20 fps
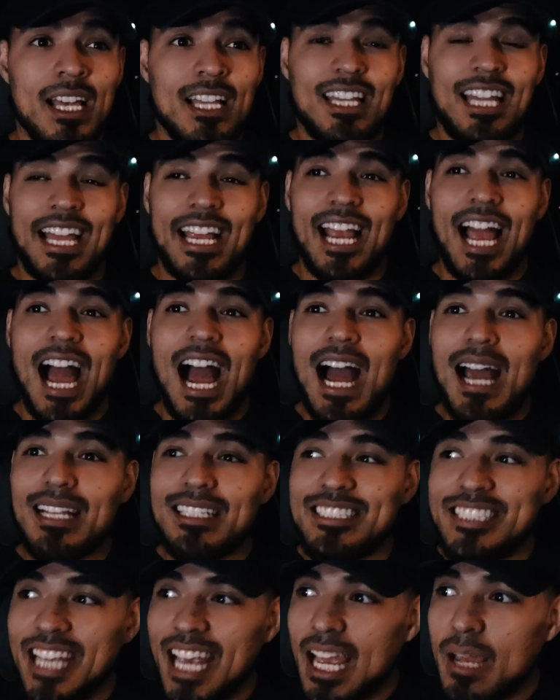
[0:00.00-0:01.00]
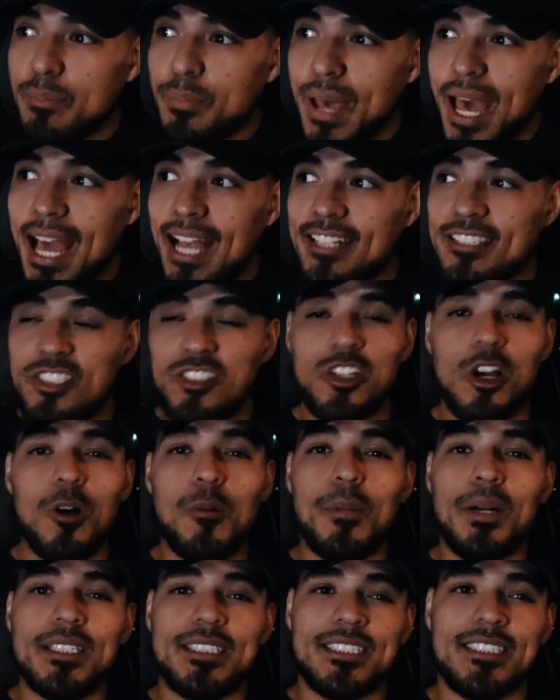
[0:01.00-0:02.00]
Like I jam pack so
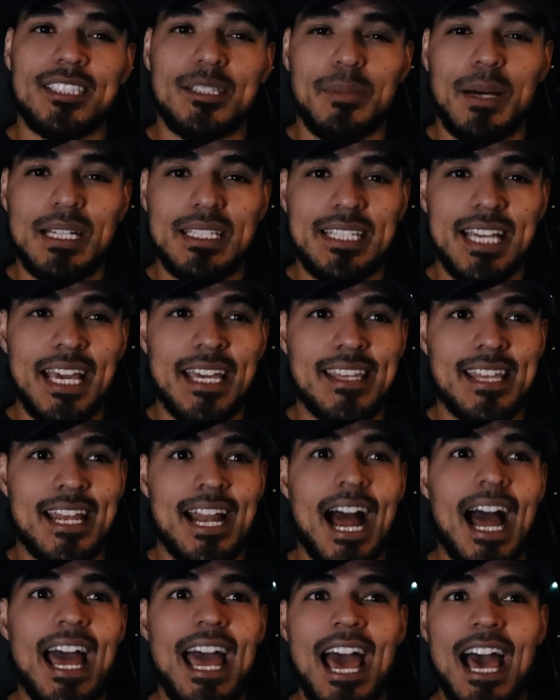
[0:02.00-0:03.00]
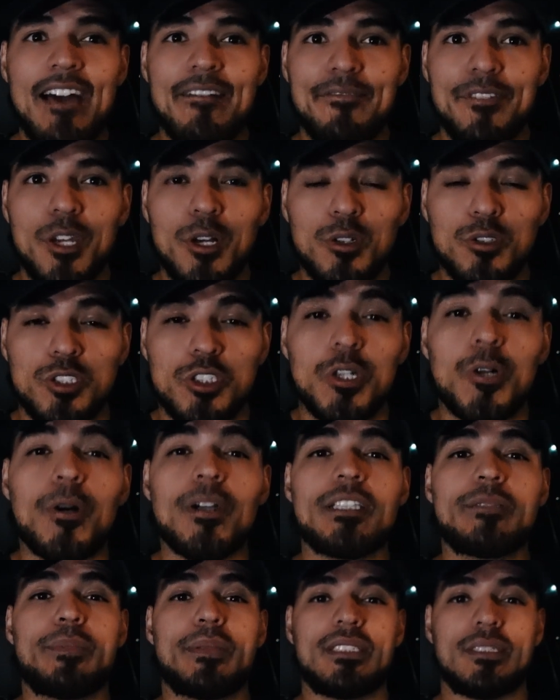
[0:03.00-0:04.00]
much into my day that I have no
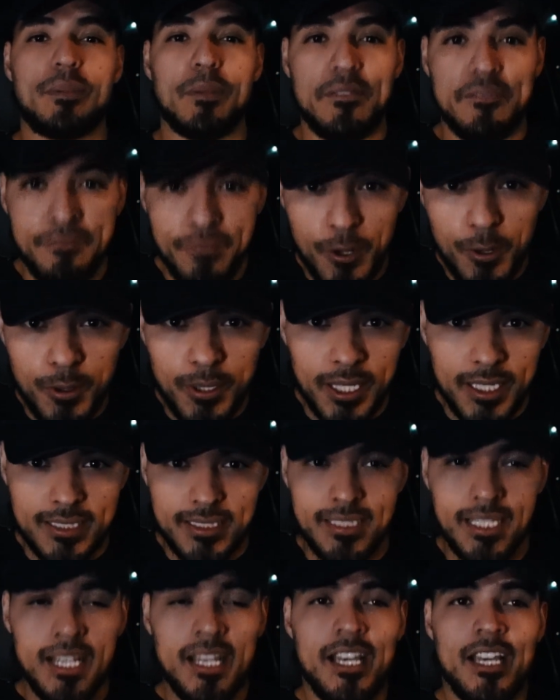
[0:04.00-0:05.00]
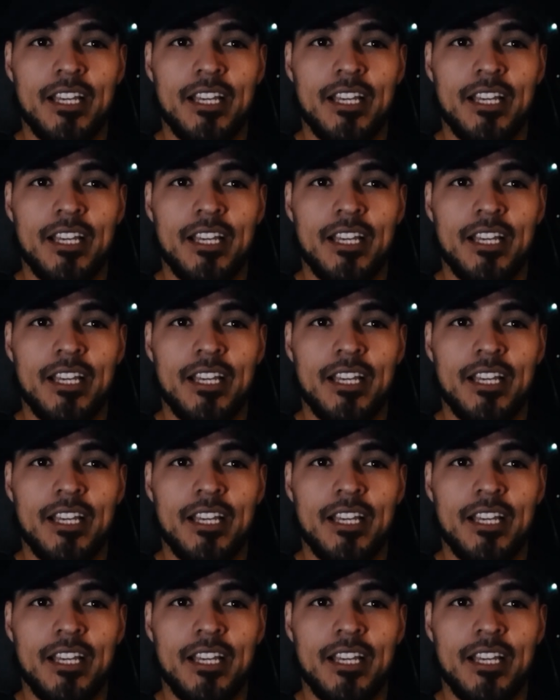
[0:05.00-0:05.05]
choice but to be focused.